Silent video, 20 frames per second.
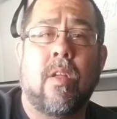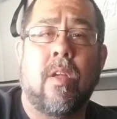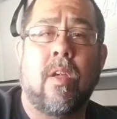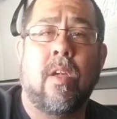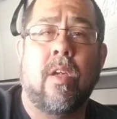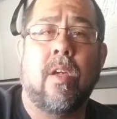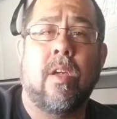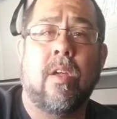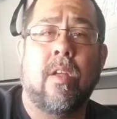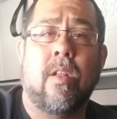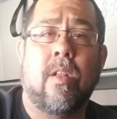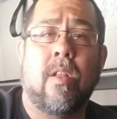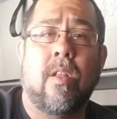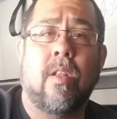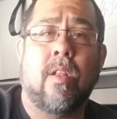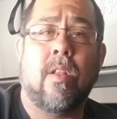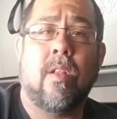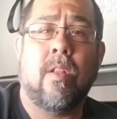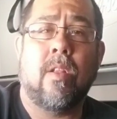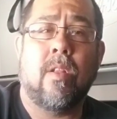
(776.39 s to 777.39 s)

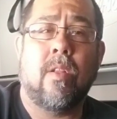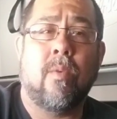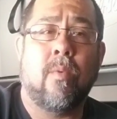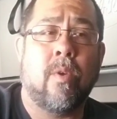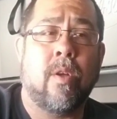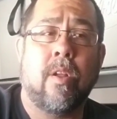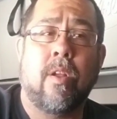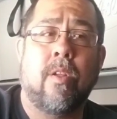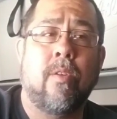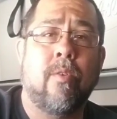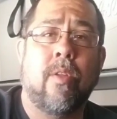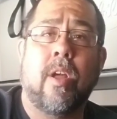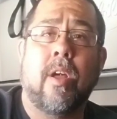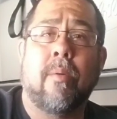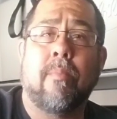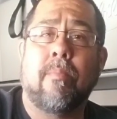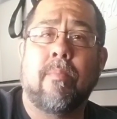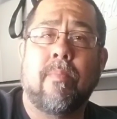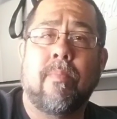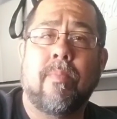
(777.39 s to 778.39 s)
and we're going to do it
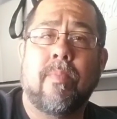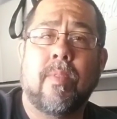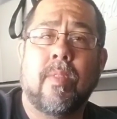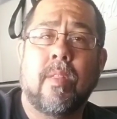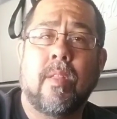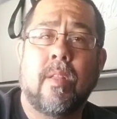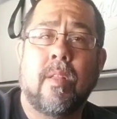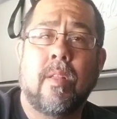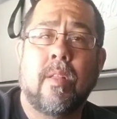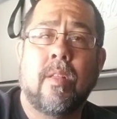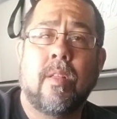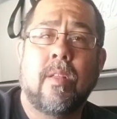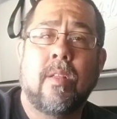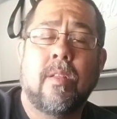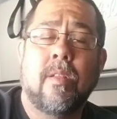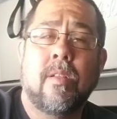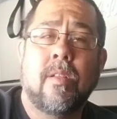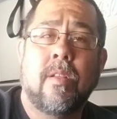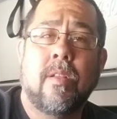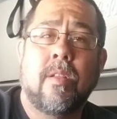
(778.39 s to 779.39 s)
up.
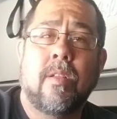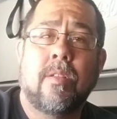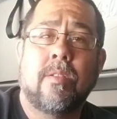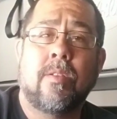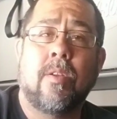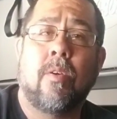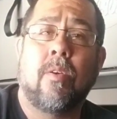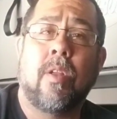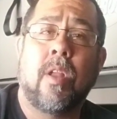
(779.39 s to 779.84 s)
So